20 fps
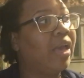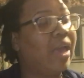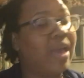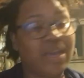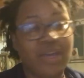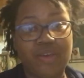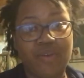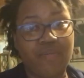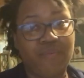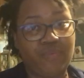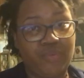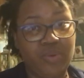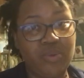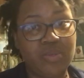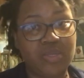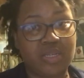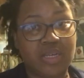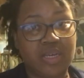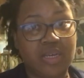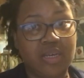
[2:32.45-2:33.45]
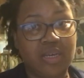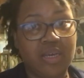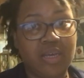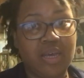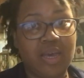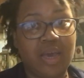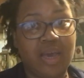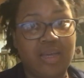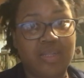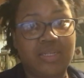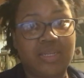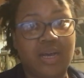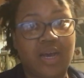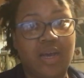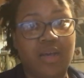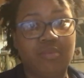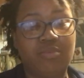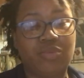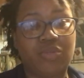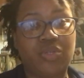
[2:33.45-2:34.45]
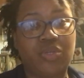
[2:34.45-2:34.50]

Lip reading: and confusing at times.